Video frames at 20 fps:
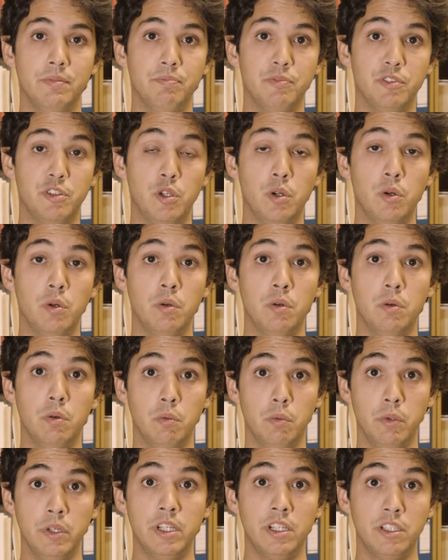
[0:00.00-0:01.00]
So
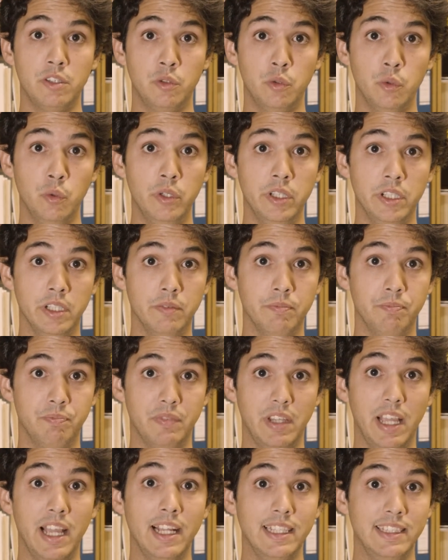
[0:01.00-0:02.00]
we are doing
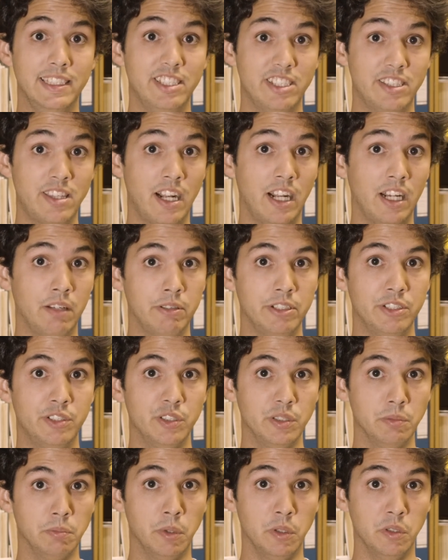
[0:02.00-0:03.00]
digital
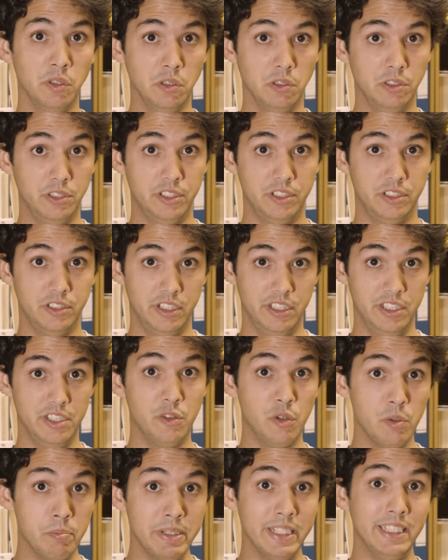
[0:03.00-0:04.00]
elevation models
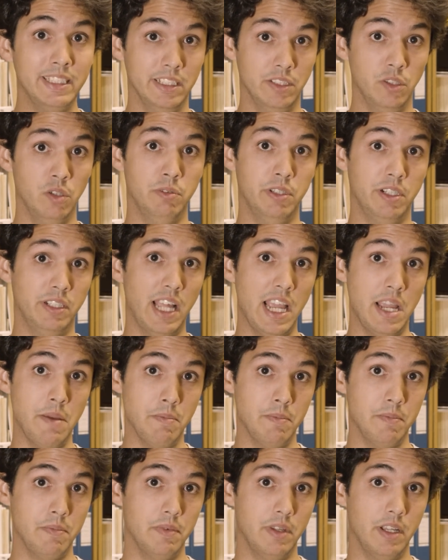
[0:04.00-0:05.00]
repeated over
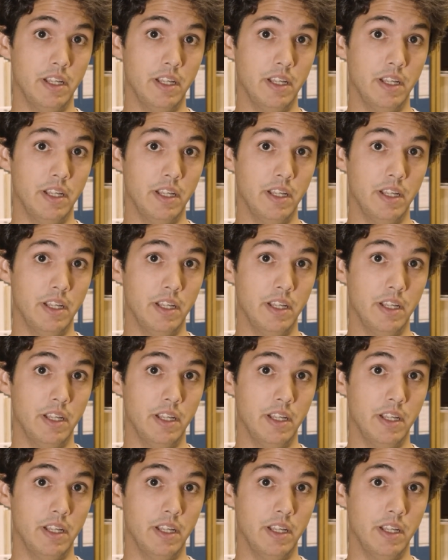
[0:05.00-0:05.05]
time,